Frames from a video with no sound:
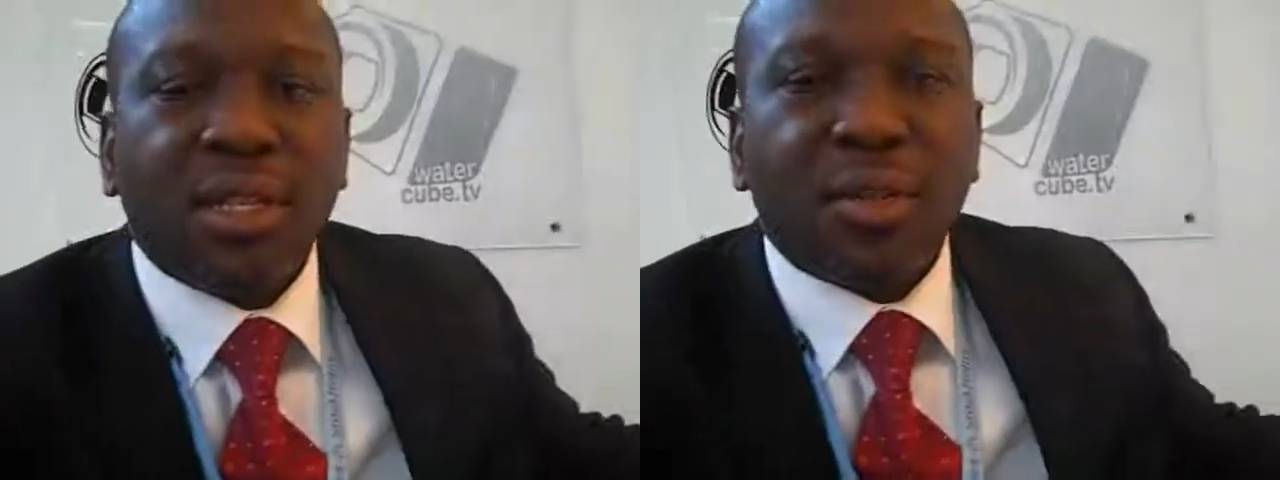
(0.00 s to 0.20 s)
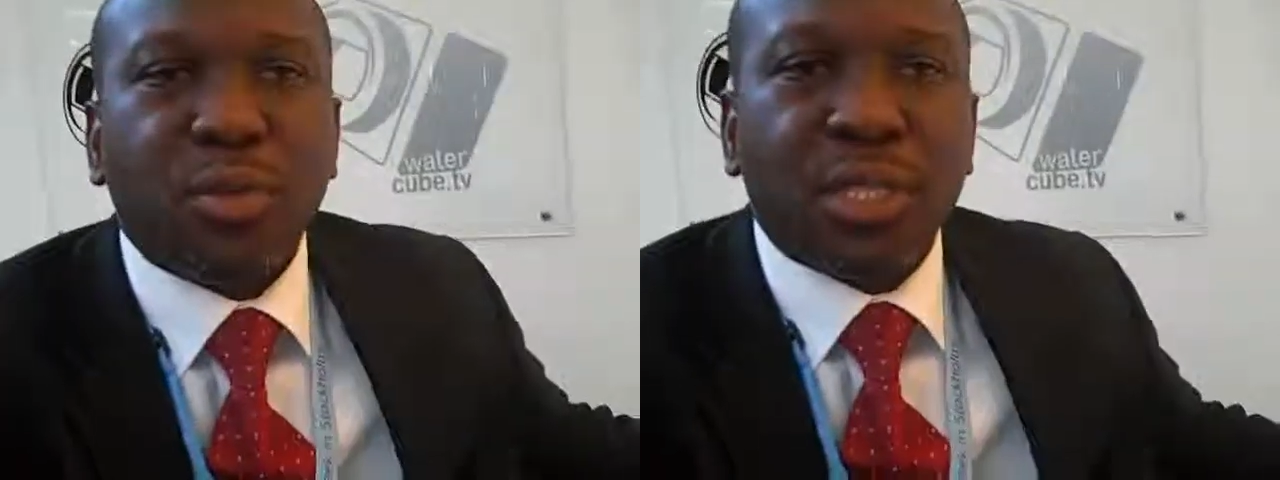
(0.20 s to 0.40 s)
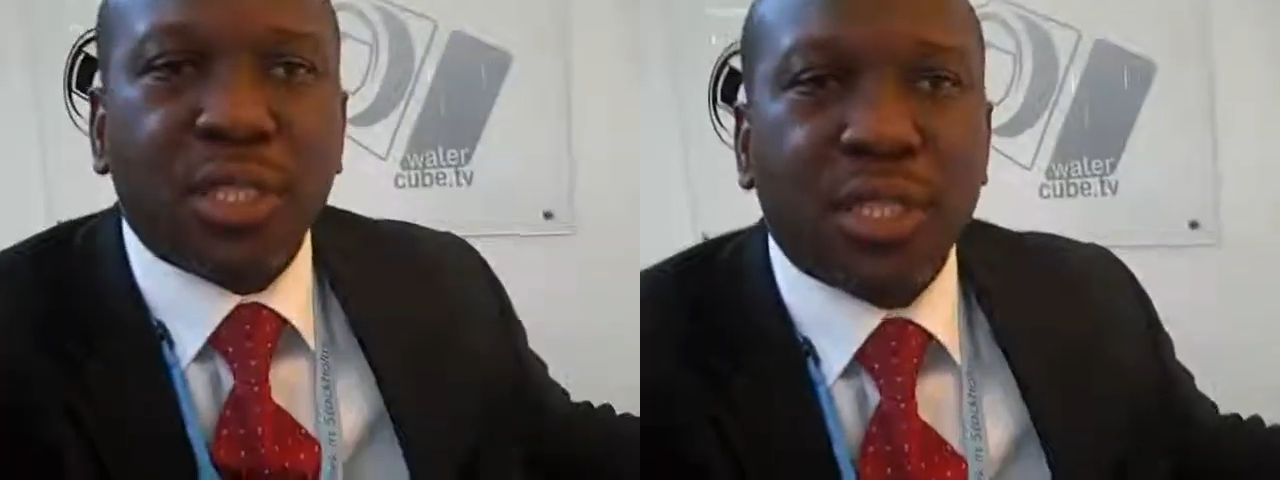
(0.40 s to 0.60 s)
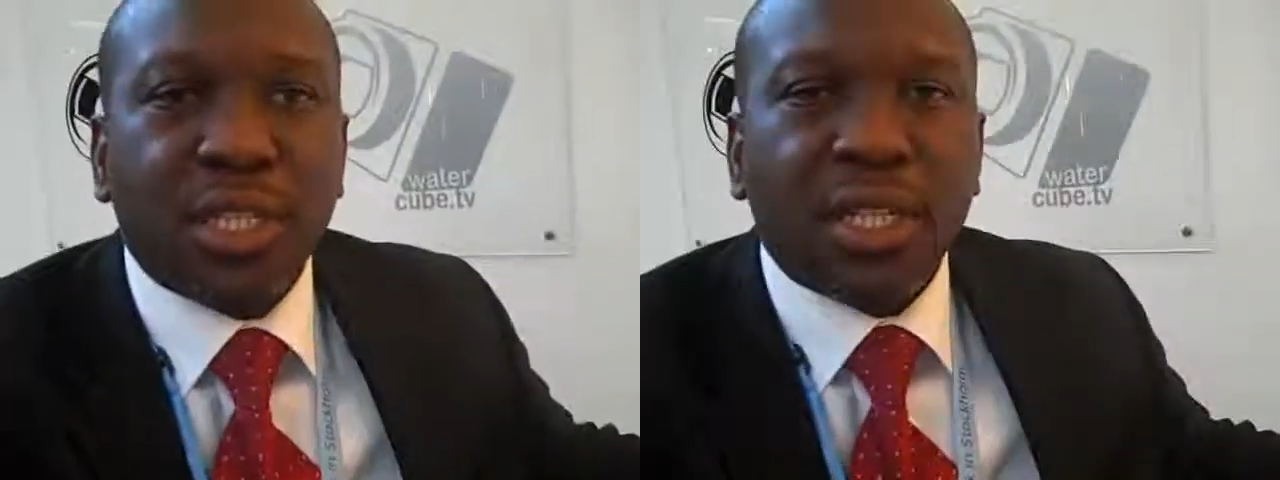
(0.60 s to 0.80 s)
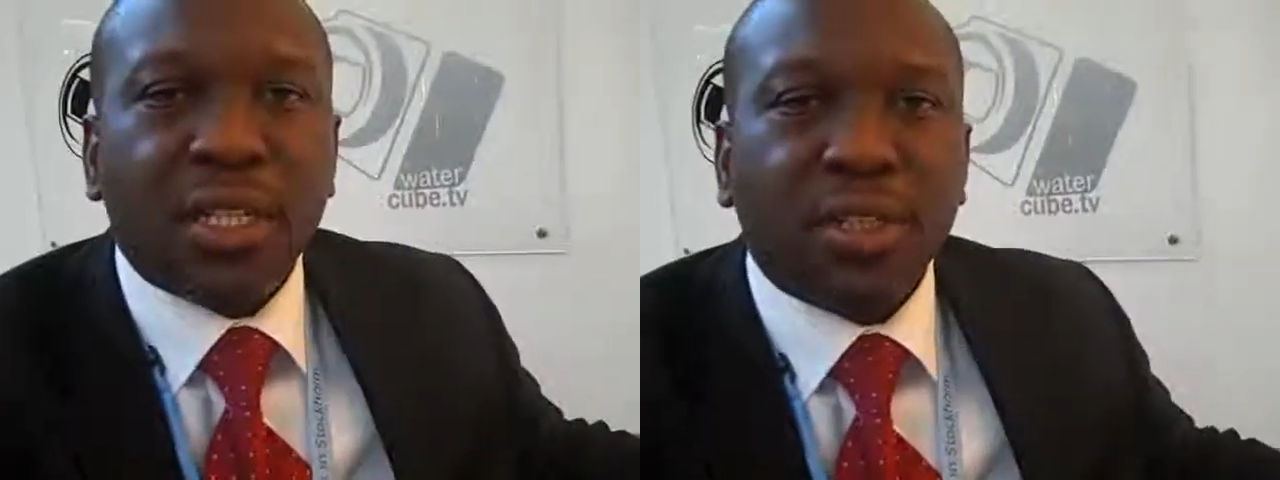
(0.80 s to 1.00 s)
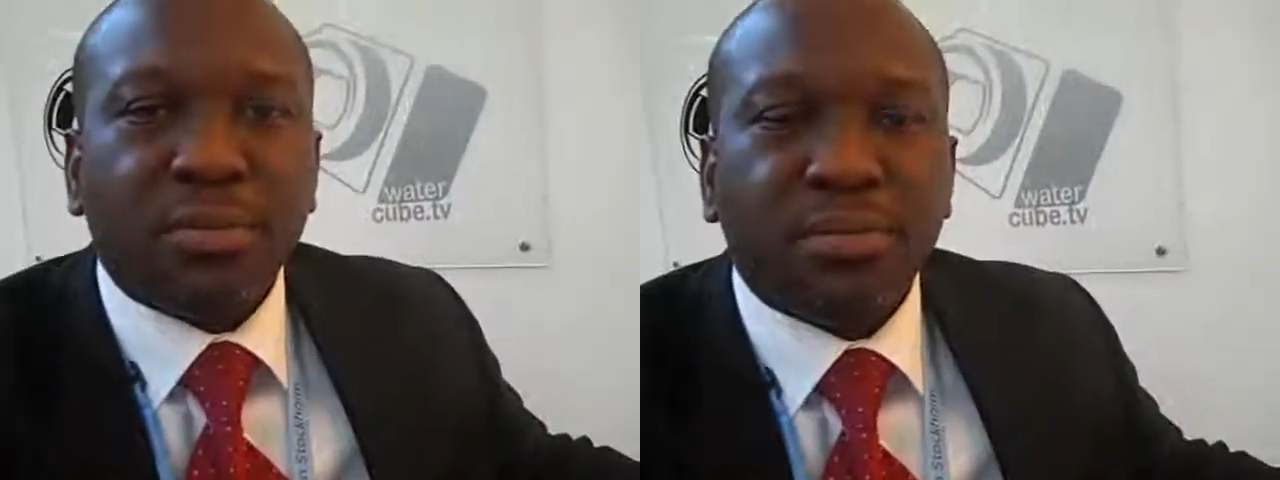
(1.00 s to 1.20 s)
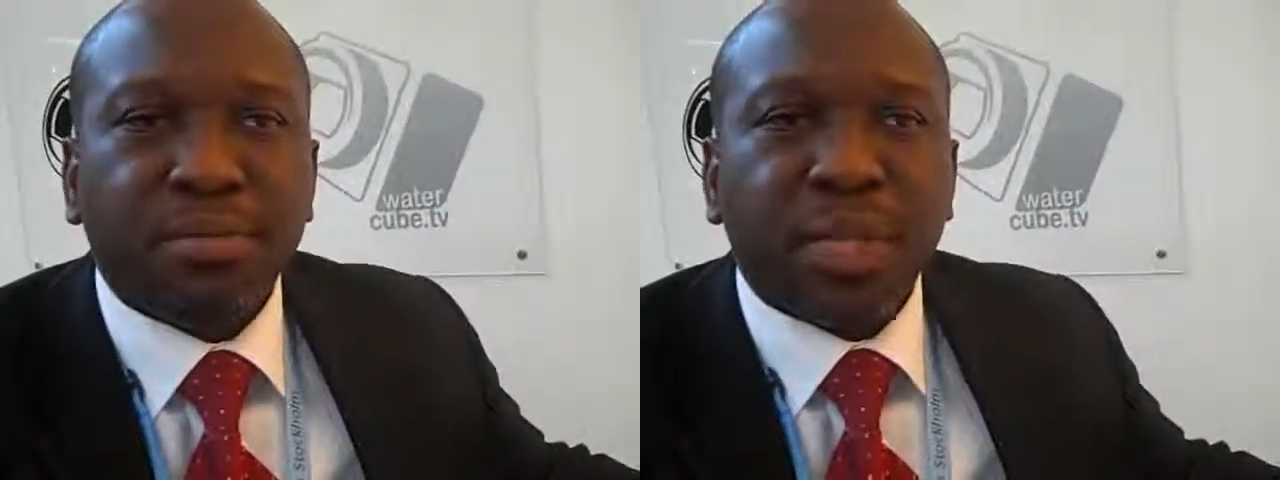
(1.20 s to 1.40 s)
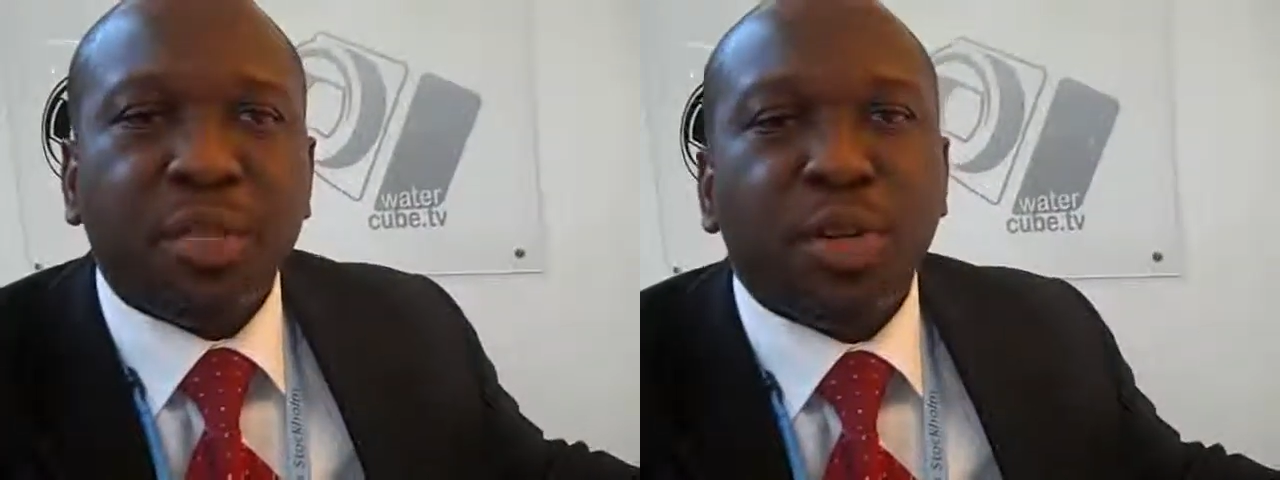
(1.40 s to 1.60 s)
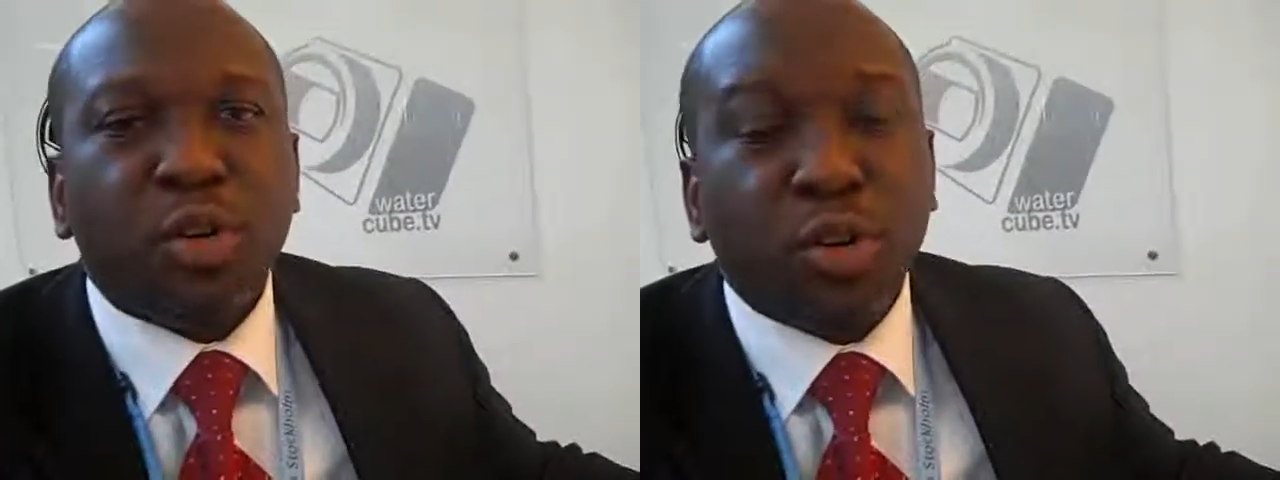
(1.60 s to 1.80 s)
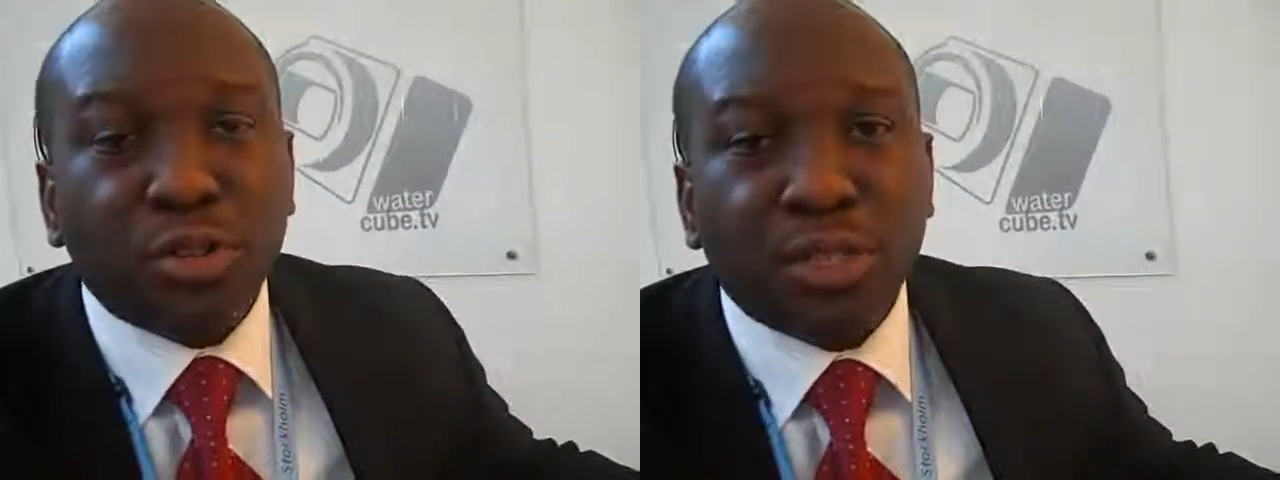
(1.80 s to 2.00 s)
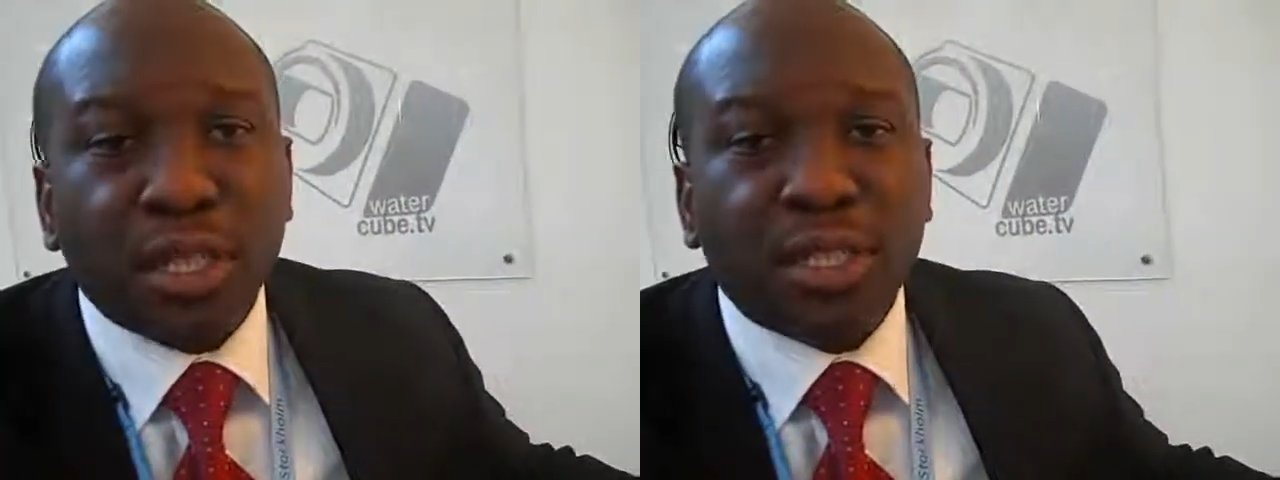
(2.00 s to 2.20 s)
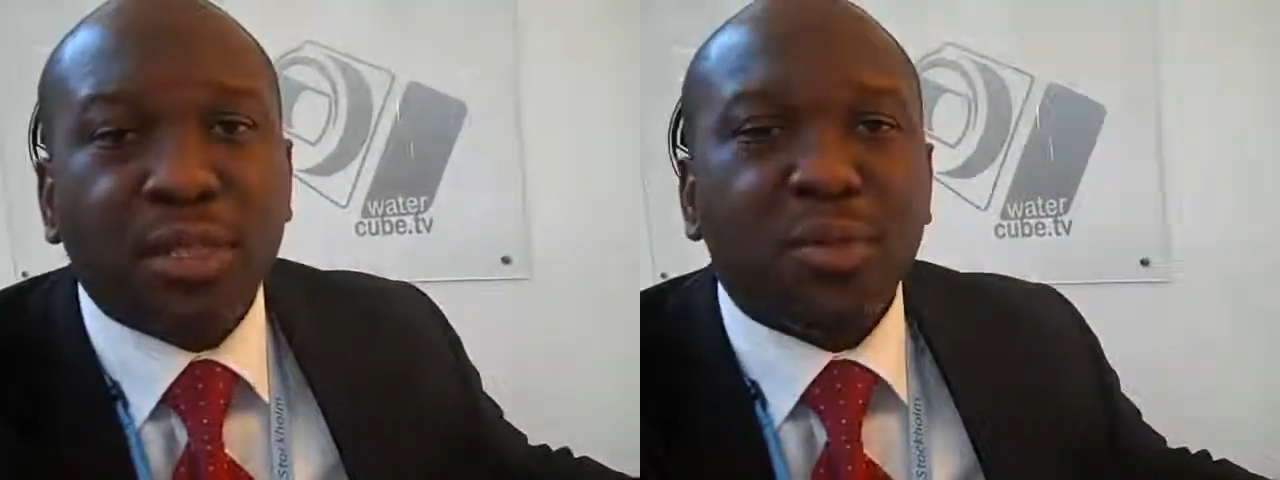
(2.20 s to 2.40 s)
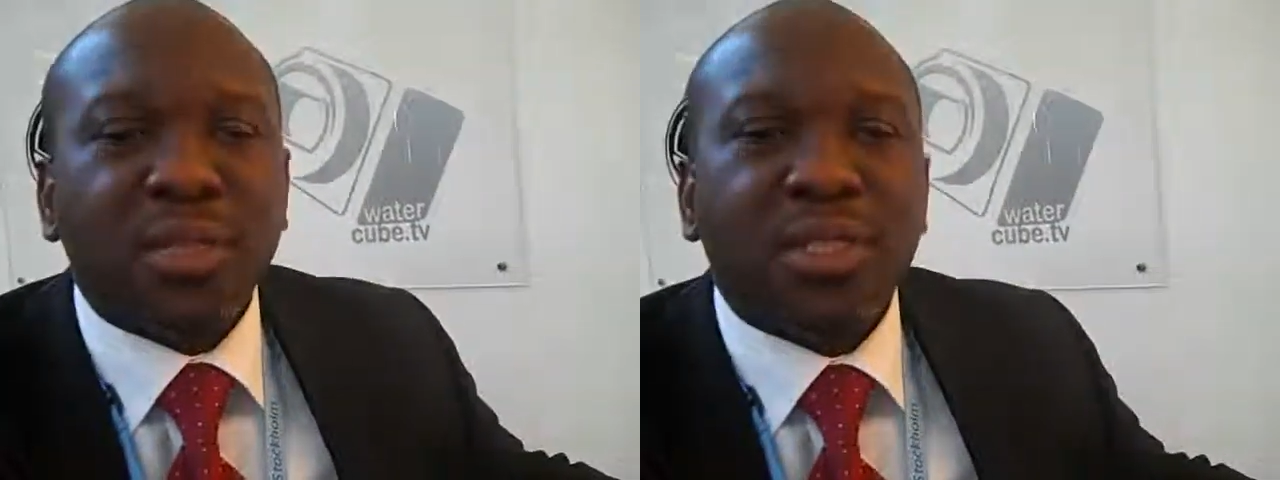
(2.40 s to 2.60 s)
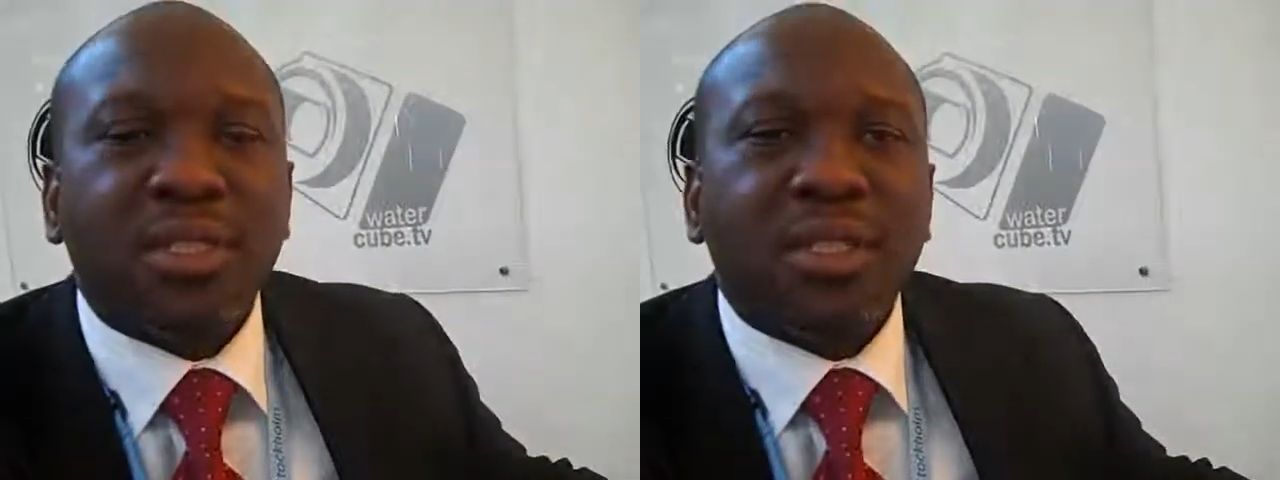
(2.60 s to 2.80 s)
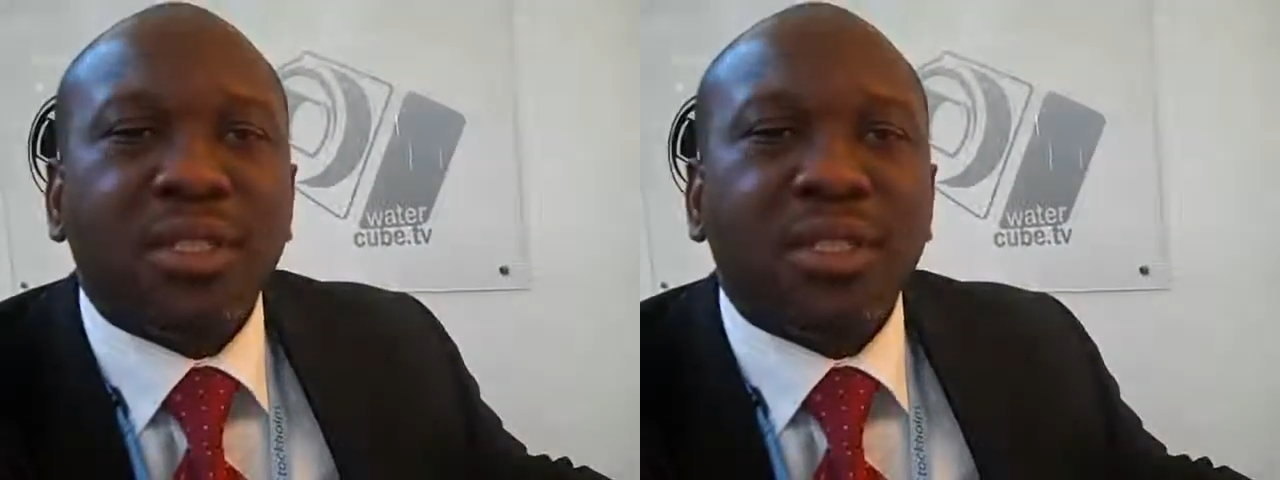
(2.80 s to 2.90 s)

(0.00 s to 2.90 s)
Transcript: uh, which is in a management contract with